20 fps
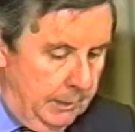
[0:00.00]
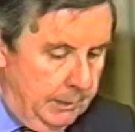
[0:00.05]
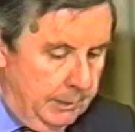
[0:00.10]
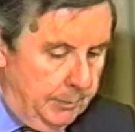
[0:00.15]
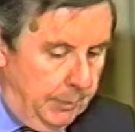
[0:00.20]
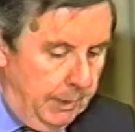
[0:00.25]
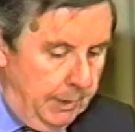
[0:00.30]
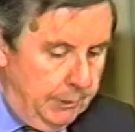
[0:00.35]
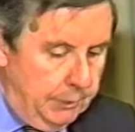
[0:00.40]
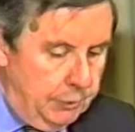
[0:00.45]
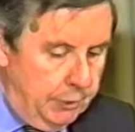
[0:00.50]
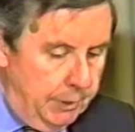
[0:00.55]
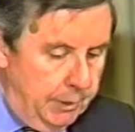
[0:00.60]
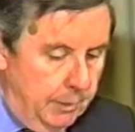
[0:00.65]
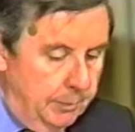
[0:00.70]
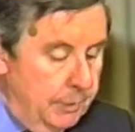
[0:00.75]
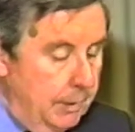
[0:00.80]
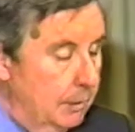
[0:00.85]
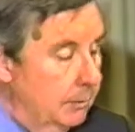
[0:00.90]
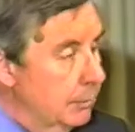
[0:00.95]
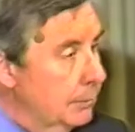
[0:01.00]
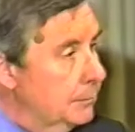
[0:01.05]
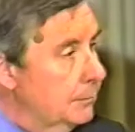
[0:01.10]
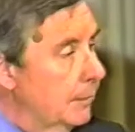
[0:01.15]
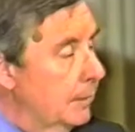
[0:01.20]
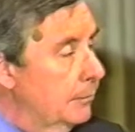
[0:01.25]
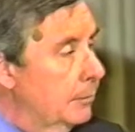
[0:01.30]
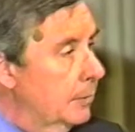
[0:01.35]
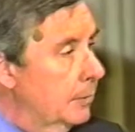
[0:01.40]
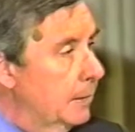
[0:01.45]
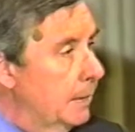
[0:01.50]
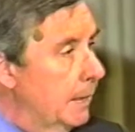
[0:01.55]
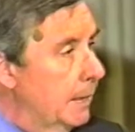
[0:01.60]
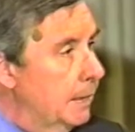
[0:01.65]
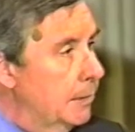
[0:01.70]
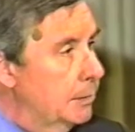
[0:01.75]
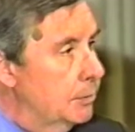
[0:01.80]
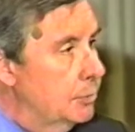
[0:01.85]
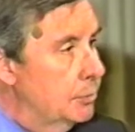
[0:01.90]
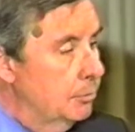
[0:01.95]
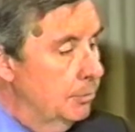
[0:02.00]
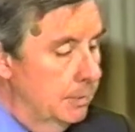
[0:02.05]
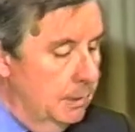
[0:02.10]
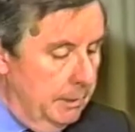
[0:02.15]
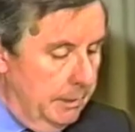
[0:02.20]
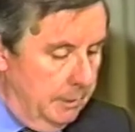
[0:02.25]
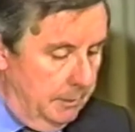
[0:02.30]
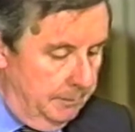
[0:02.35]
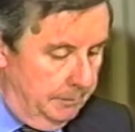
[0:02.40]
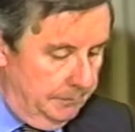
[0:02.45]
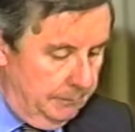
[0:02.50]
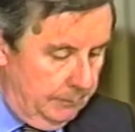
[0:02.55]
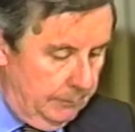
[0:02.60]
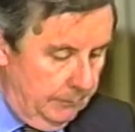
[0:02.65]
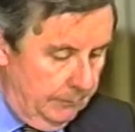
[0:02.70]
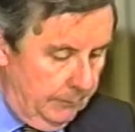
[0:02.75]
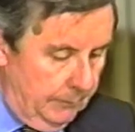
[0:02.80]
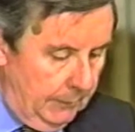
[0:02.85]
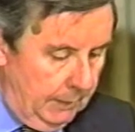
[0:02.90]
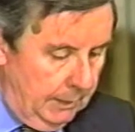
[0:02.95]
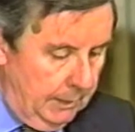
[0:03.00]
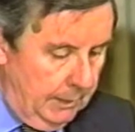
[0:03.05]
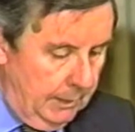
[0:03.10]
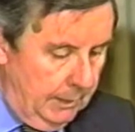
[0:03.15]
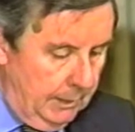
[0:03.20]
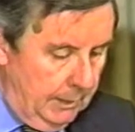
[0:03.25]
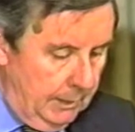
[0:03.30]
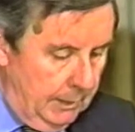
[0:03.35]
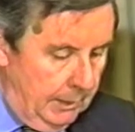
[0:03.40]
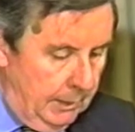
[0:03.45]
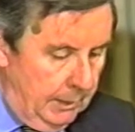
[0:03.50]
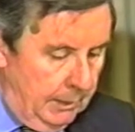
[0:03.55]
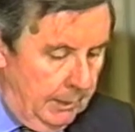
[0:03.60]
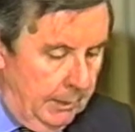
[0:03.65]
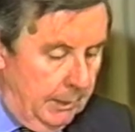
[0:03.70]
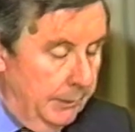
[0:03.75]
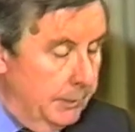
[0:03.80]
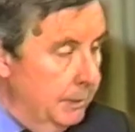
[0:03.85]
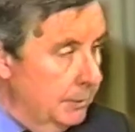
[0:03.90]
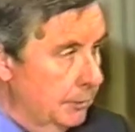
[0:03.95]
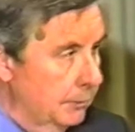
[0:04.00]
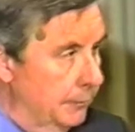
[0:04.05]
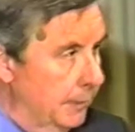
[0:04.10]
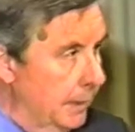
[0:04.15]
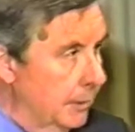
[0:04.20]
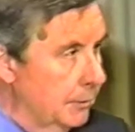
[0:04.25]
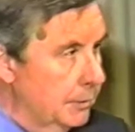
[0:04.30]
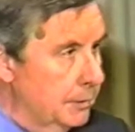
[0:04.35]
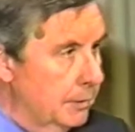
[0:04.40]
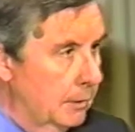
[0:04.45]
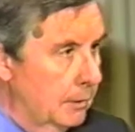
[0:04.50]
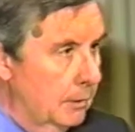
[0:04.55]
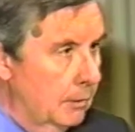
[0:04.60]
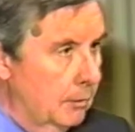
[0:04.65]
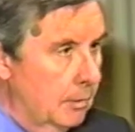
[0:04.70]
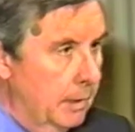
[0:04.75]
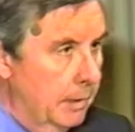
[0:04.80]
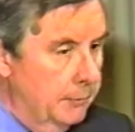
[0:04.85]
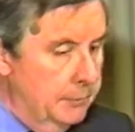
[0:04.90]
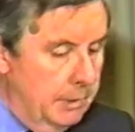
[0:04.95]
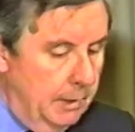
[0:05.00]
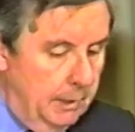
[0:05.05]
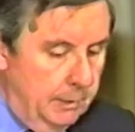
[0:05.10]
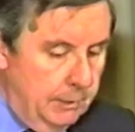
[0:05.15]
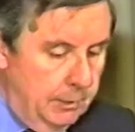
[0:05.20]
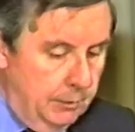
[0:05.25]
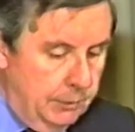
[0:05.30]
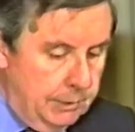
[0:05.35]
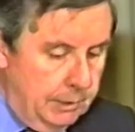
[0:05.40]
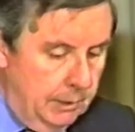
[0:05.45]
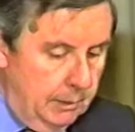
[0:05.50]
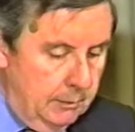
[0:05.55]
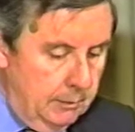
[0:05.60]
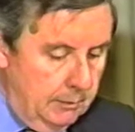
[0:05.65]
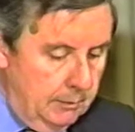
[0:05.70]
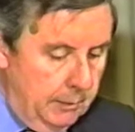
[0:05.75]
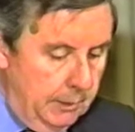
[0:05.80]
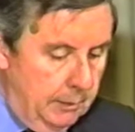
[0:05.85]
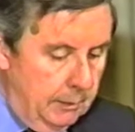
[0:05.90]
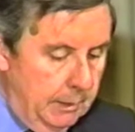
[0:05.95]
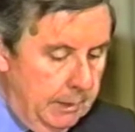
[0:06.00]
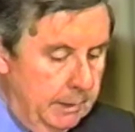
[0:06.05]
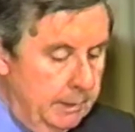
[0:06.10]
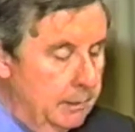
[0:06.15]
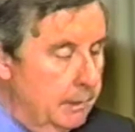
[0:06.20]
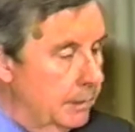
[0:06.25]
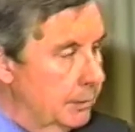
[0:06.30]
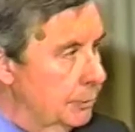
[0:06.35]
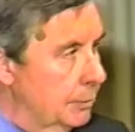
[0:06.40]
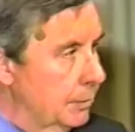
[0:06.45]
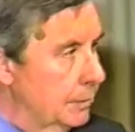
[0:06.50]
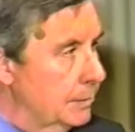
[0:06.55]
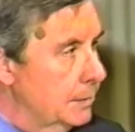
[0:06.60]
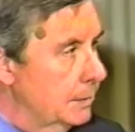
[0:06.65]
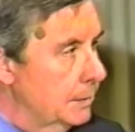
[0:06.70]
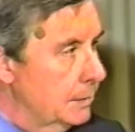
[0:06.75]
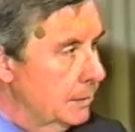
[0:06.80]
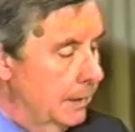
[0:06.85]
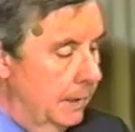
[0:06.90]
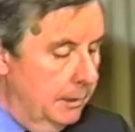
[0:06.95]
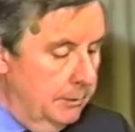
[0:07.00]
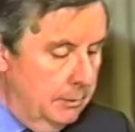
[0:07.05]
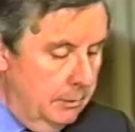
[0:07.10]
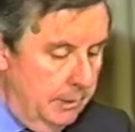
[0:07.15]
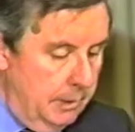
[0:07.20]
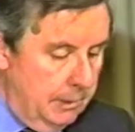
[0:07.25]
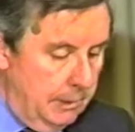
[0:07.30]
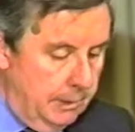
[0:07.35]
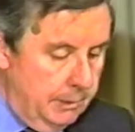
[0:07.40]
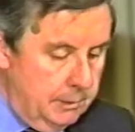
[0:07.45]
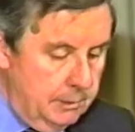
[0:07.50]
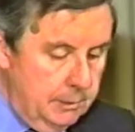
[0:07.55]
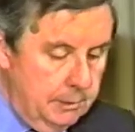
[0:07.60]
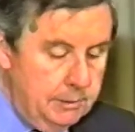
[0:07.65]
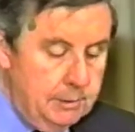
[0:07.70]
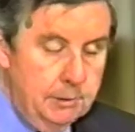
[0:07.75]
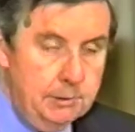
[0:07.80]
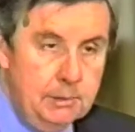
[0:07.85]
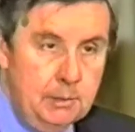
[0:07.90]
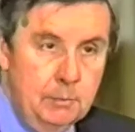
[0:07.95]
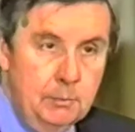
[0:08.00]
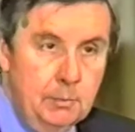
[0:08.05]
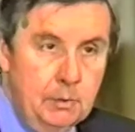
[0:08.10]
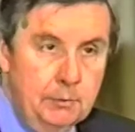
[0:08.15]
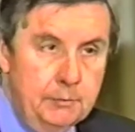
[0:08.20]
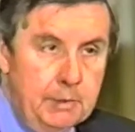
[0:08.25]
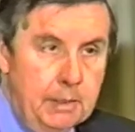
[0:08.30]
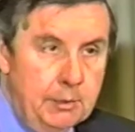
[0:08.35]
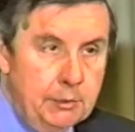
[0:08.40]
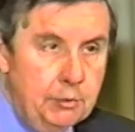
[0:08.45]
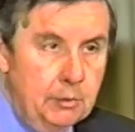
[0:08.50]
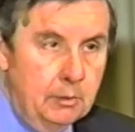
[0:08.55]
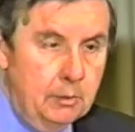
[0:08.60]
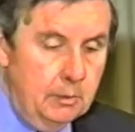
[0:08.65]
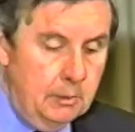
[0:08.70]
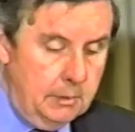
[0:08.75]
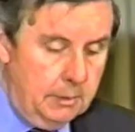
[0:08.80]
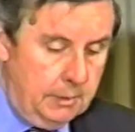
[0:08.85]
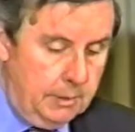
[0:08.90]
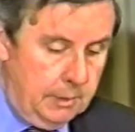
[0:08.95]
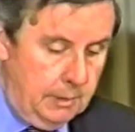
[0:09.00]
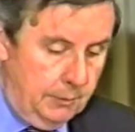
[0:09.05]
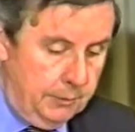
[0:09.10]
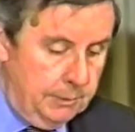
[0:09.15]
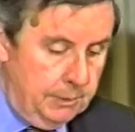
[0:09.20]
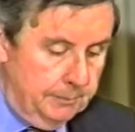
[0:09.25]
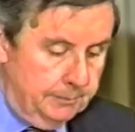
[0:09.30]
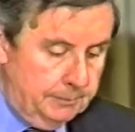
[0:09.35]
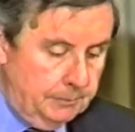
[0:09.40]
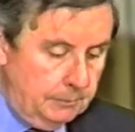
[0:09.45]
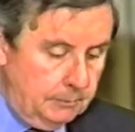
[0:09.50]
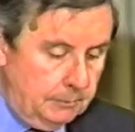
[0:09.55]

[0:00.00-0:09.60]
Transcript: Spain's G D P was five hundred eighty-two billion dollars. Now, these are figures that are arrived at using the United Nations standardized system of national accounts.